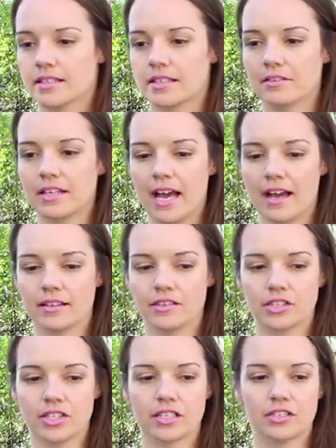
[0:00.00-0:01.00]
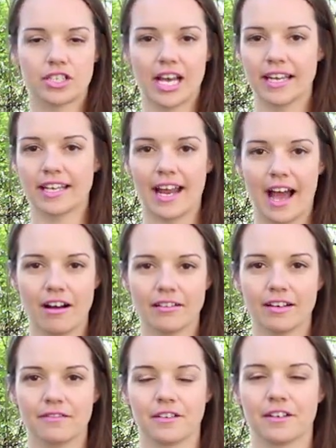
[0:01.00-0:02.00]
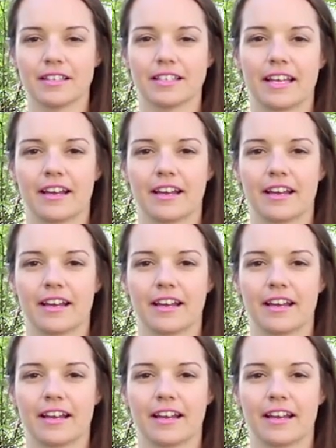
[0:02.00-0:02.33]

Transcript: so yeah, you should check it out if you're in the